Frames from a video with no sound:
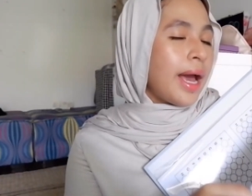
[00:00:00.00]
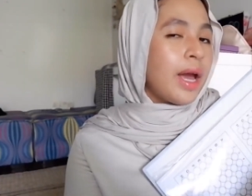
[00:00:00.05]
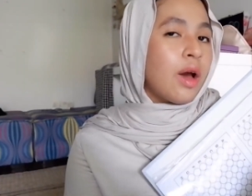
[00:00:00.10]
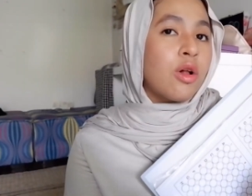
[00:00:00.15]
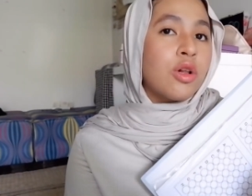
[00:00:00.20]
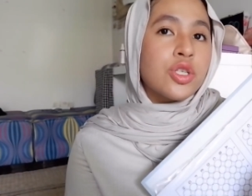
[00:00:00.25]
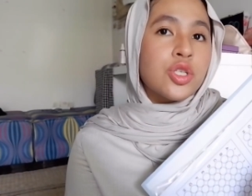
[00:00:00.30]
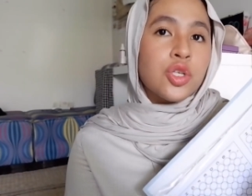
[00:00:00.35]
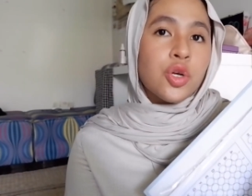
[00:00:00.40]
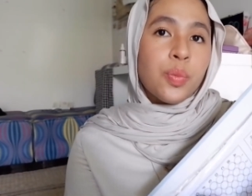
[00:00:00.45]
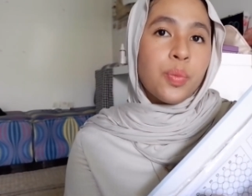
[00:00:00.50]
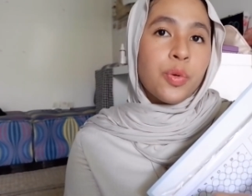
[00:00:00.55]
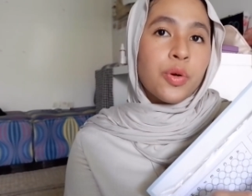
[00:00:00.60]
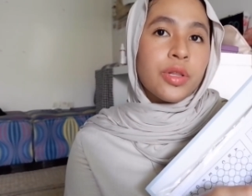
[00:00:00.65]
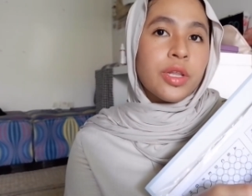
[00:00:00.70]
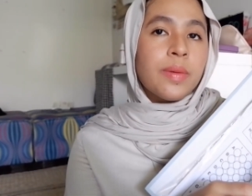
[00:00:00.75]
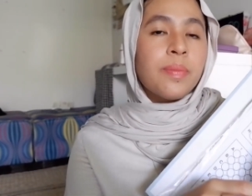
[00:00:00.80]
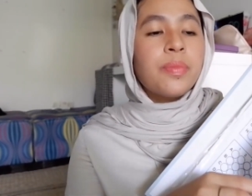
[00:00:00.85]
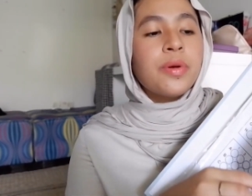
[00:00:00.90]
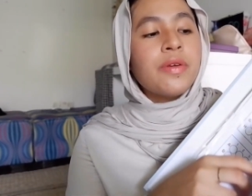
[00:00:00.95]
also put
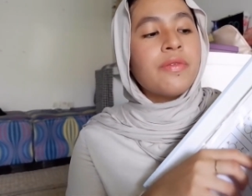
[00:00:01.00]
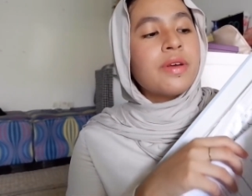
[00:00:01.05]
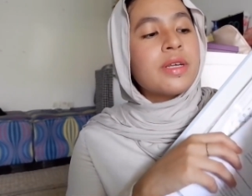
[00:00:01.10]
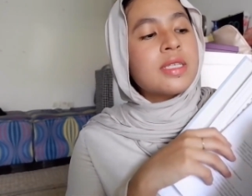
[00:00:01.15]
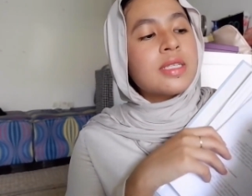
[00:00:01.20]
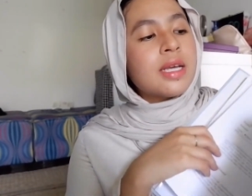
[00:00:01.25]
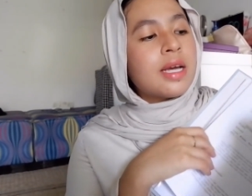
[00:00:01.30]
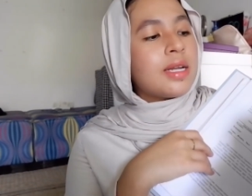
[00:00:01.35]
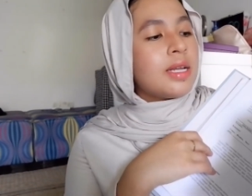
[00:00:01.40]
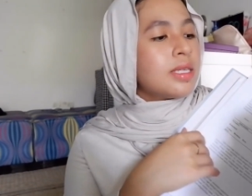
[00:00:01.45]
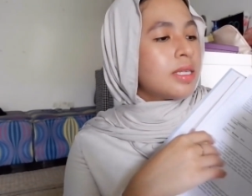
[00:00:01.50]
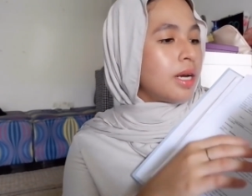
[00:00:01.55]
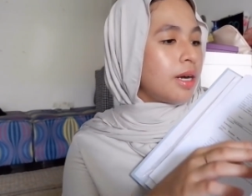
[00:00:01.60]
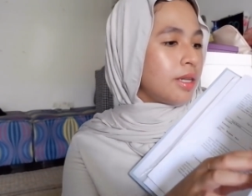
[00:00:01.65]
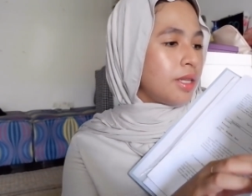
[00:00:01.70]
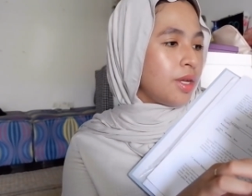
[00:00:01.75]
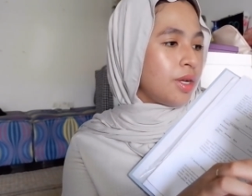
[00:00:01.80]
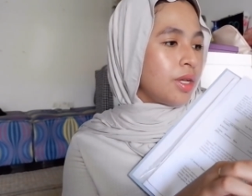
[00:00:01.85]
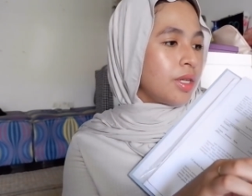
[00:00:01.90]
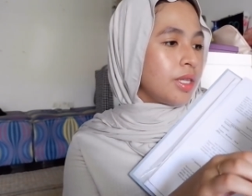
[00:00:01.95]
the previous studies
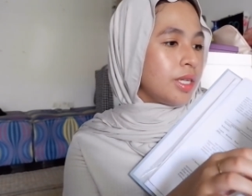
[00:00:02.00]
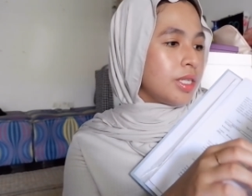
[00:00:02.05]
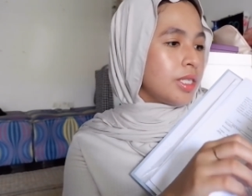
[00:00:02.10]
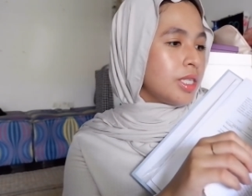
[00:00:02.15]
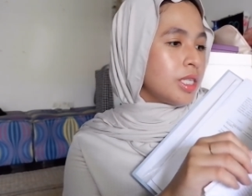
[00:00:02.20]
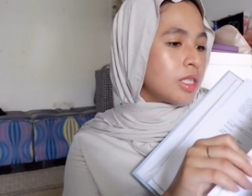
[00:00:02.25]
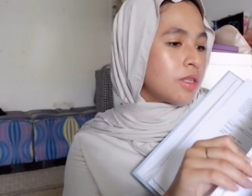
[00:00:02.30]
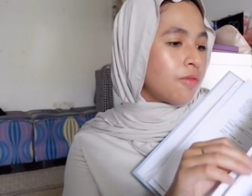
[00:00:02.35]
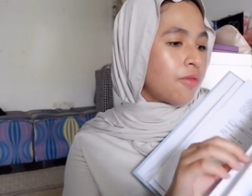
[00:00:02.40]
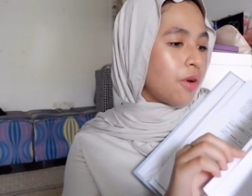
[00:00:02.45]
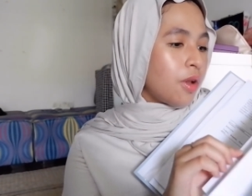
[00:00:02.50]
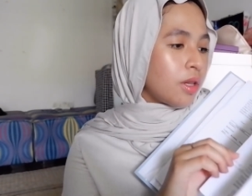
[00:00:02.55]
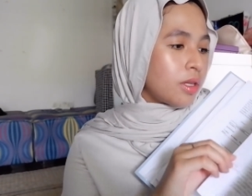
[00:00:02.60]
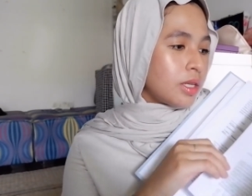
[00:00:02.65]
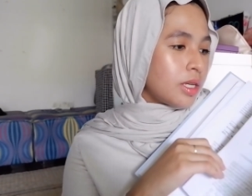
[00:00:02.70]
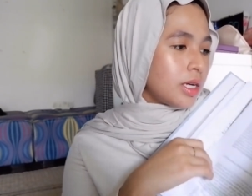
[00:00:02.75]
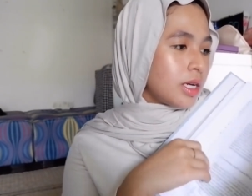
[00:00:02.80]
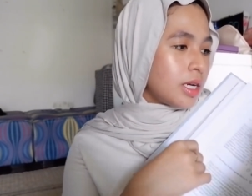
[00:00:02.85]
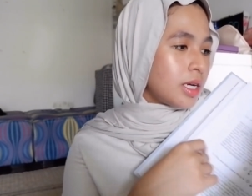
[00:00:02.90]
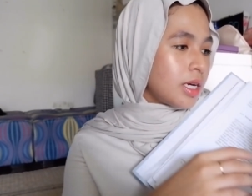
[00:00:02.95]
article in this
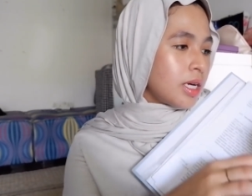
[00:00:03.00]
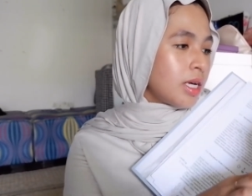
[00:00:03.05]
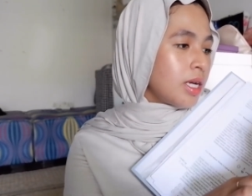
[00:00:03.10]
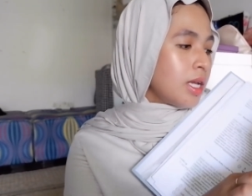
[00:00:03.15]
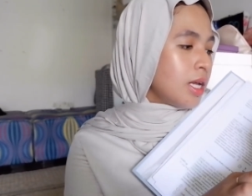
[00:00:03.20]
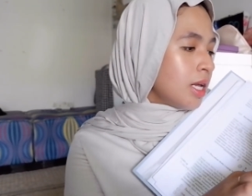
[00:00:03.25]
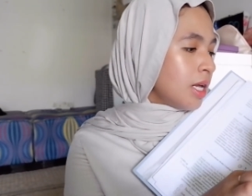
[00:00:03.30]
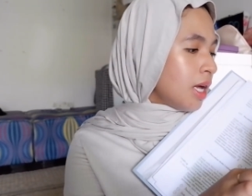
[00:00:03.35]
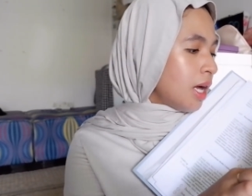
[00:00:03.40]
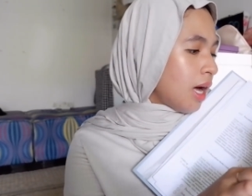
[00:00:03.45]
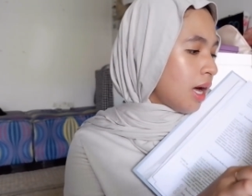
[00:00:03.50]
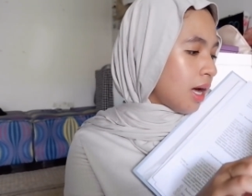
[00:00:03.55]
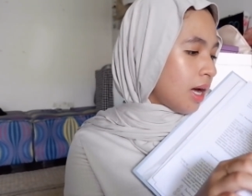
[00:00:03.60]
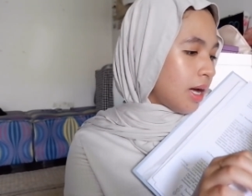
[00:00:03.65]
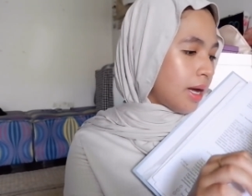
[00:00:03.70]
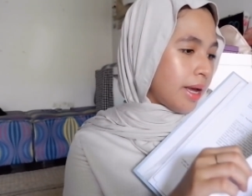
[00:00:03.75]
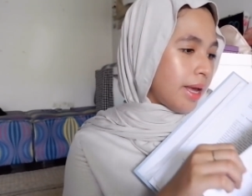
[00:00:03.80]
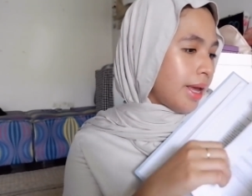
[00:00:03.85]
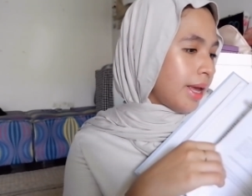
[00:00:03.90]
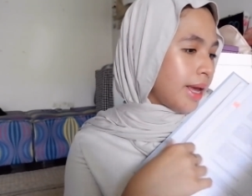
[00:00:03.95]
folder,
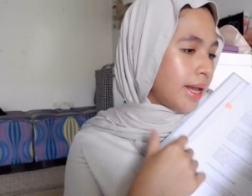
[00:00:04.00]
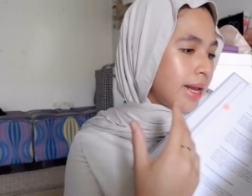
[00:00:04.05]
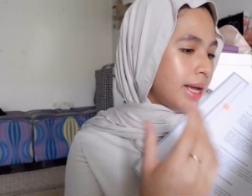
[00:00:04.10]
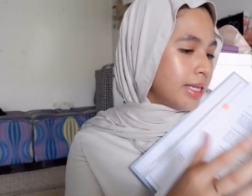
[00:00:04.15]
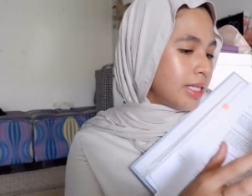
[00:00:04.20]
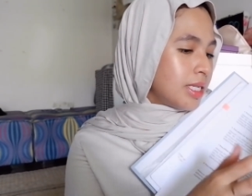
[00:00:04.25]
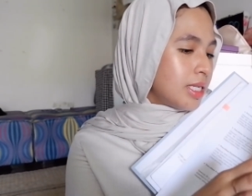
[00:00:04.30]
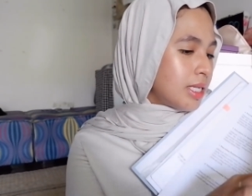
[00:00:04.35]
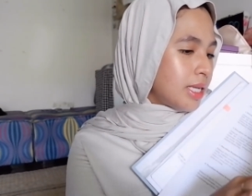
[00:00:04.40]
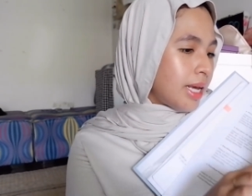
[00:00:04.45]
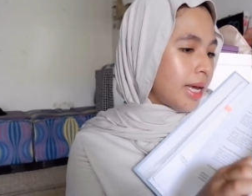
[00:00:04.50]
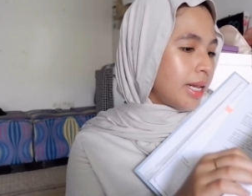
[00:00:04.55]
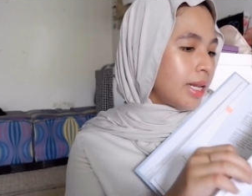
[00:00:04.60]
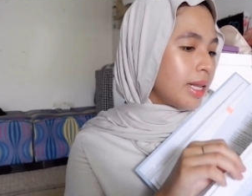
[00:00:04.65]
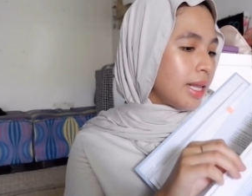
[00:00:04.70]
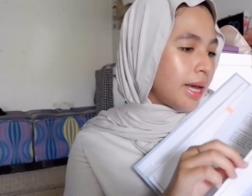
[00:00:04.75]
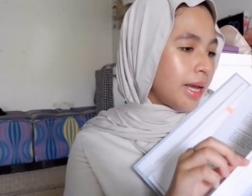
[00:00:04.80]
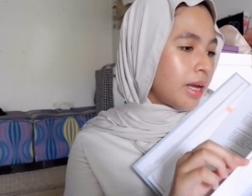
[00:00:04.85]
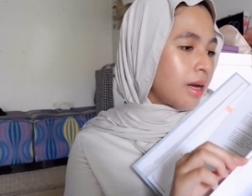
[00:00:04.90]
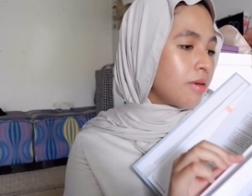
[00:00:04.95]
and I just can
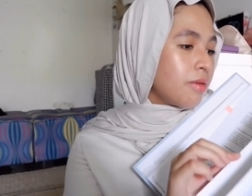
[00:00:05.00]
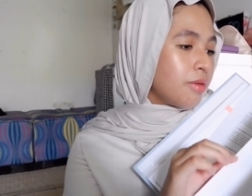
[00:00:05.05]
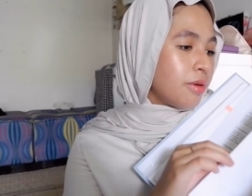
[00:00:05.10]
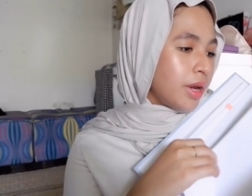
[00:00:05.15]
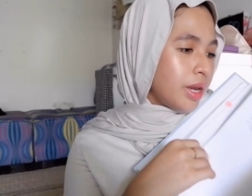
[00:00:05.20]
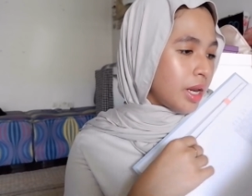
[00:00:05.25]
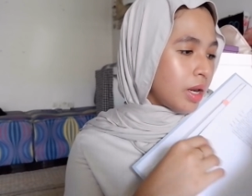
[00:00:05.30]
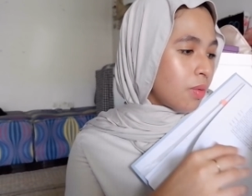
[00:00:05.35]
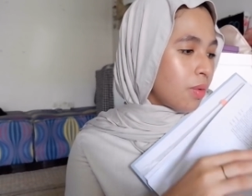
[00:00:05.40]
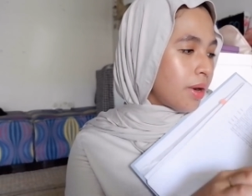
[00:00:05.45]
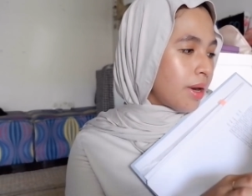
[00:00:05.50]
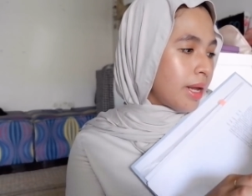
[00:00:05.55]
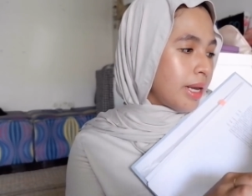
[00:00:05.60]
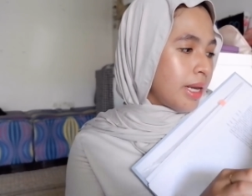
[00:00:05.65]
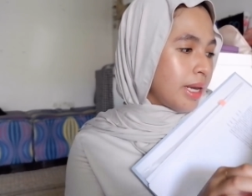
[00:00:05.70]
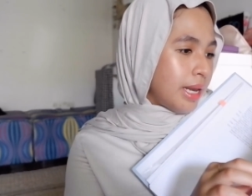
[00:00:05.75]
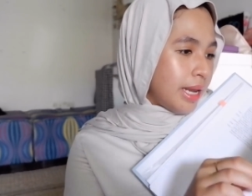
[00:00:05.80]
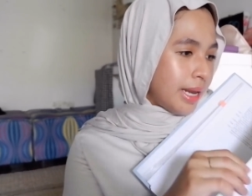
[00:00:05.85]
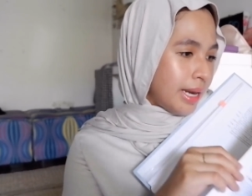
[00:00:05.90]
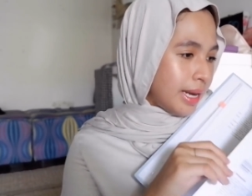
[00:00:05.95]
like read it when I
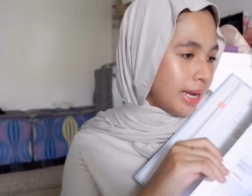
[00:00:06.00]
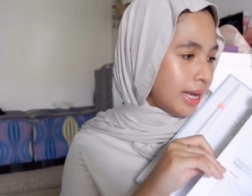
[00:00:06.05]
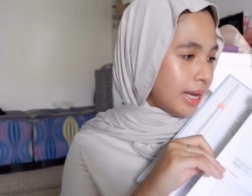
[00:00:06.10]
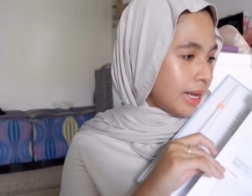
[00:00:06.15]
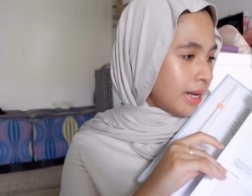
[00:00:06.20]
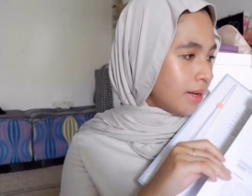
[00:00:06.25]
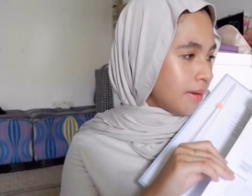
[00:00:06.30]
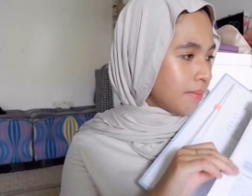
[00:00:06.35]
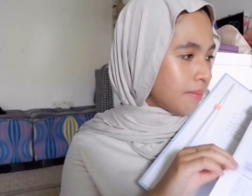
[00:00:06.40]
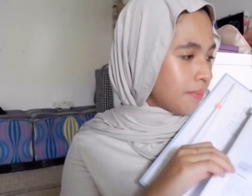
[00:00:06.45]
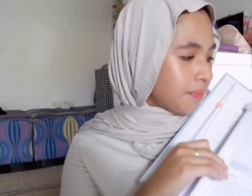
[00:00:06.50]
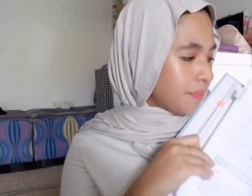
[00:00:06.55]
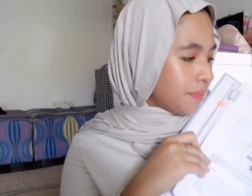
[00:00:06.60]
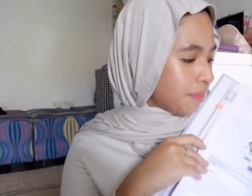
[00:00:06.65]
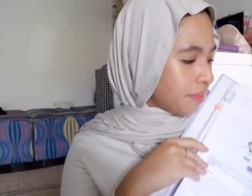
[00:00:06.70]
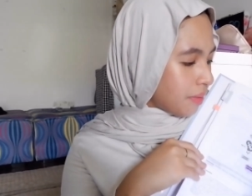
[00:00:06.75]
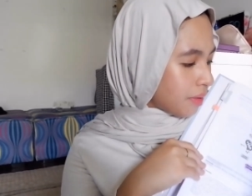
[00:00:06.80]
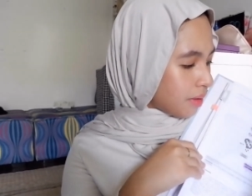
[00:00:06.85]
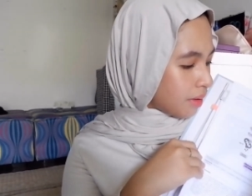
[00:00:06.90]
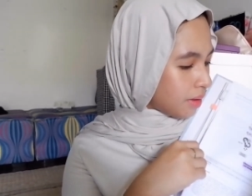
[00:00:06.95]
need it.
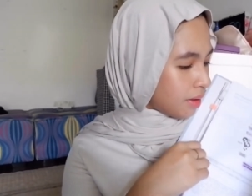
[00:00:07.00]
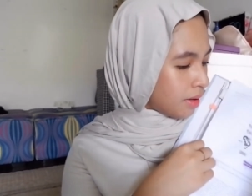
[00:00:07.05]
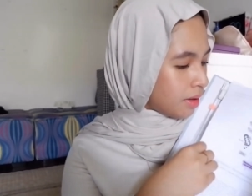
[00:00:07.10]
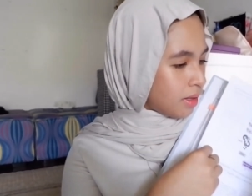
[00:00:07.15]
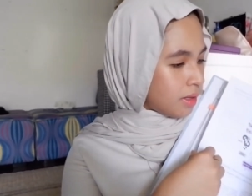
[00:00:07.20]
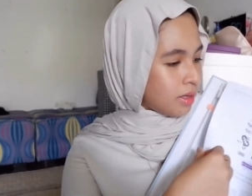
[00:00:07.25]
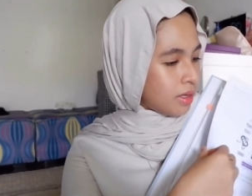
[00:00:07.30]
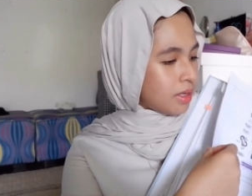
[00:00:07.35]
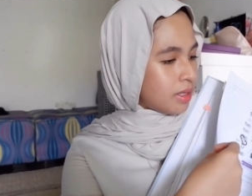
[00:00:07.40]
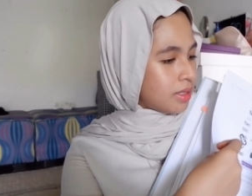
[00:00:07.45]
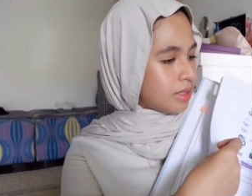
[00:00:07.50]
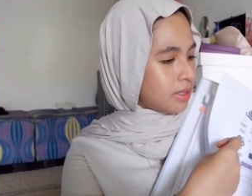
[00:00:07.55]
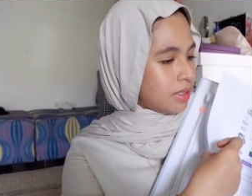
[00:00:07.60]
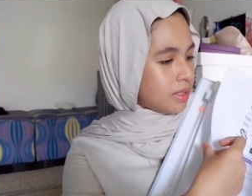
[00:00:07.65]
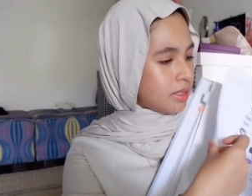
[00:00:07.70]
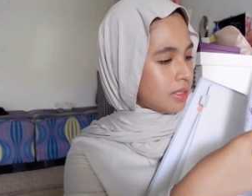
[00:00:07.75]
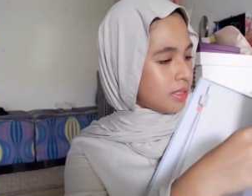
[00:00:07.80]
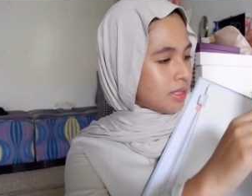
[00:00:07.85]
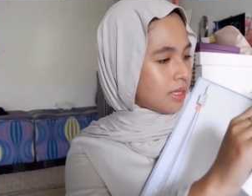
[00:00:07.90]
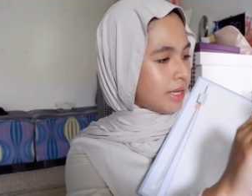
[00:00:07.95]
This
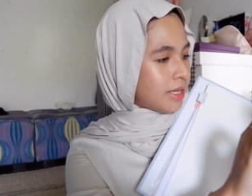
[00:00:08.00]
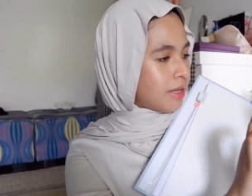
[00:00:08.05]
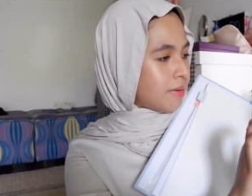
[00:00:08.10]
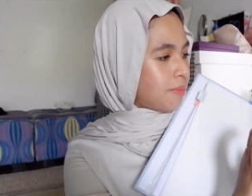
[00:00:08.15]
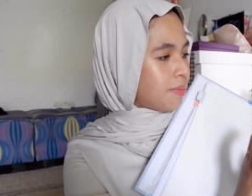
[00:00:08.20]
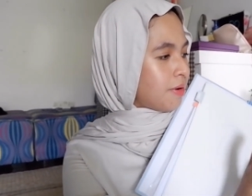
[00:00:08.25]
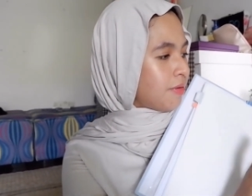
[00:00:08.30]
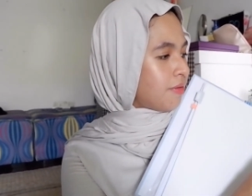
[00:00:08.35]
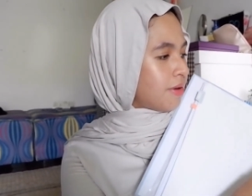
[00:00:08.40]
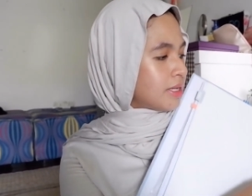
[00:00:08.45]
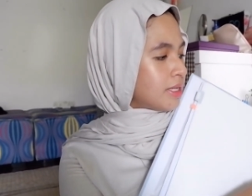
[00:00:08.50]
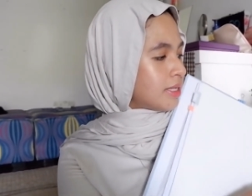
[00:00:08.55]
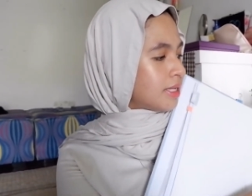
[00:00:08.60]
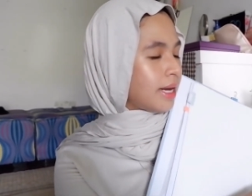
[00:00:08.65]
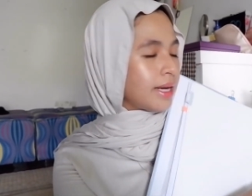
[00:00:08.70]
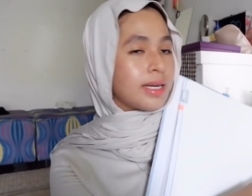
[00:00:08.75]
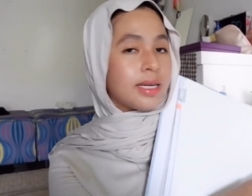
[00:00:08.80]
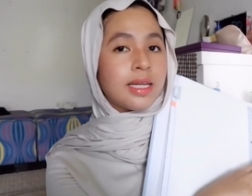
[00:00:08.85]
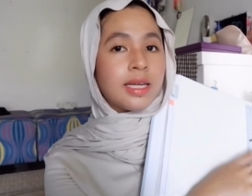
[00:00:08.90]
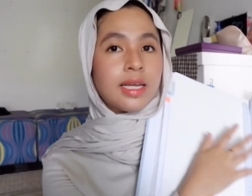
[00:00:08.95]
is like the previous
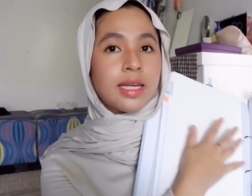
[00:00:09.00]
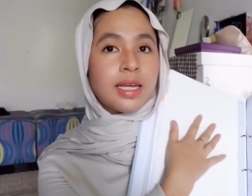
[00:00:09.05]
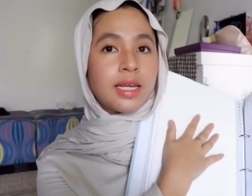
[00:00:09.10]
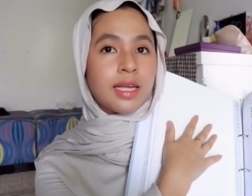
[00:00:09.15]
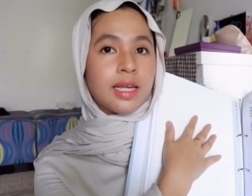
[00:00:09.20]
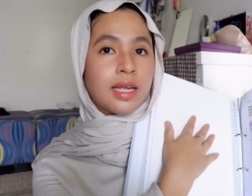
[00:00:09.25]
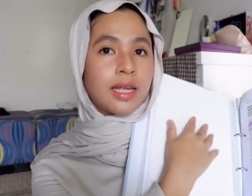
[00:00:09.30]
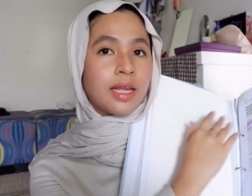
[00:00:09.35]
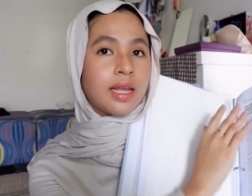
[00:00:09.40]
study